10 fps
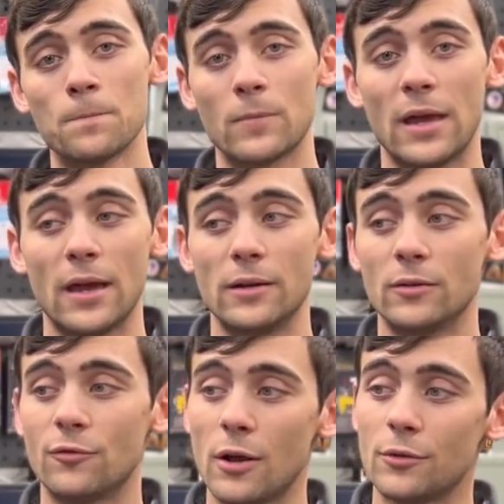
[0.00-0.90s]
and
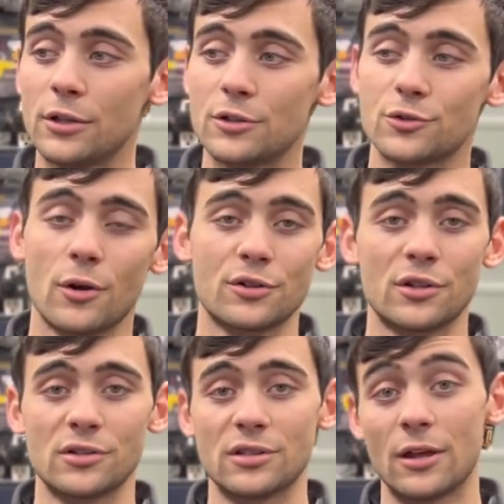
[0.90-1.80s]
follow the
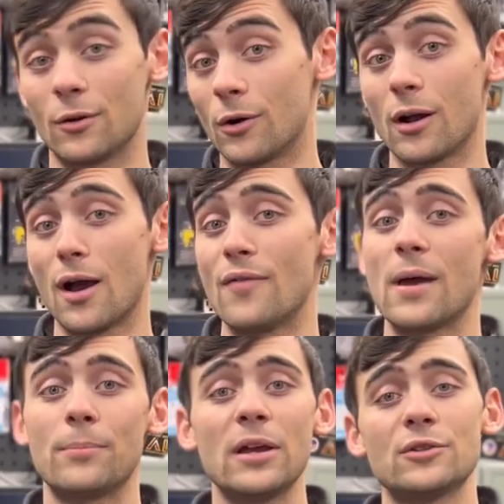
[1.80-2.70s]
instructions that are on
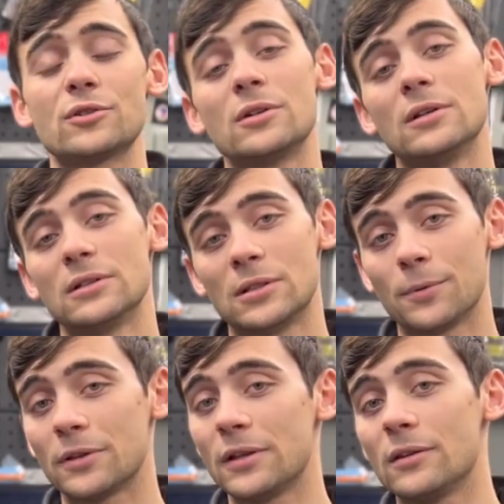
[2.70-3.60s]
that page.
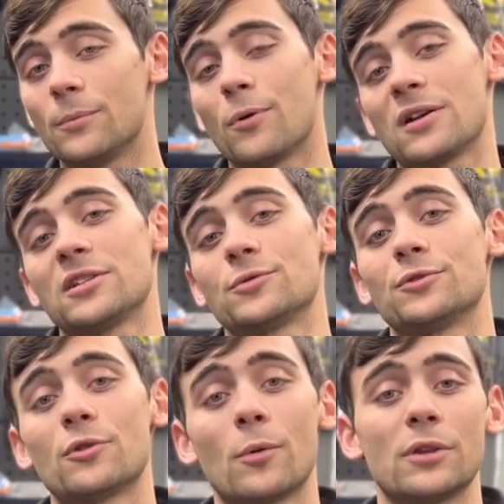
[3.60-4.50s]
Typically, the process will
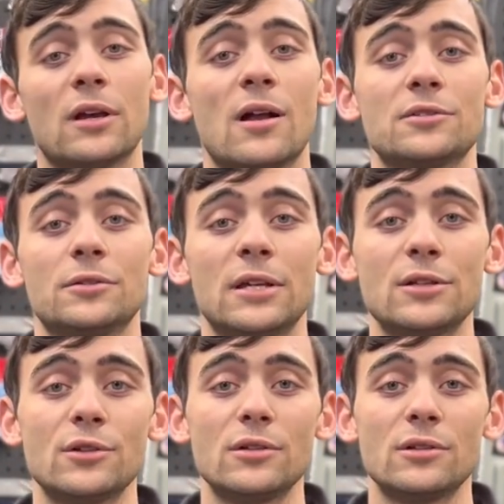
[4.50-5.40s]
start with a
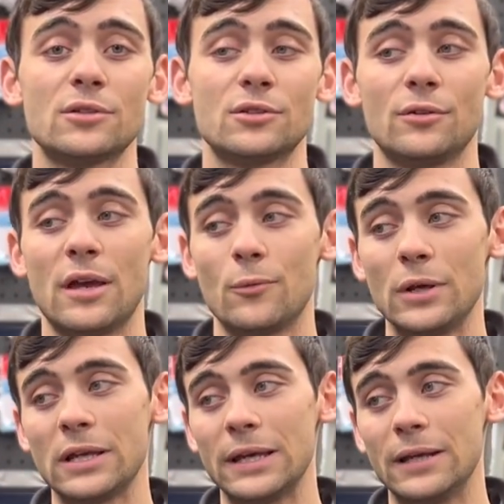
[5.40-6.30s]
consultation so that
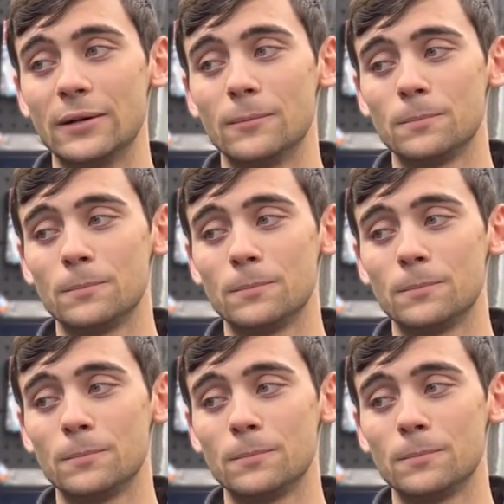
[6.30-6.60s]
we can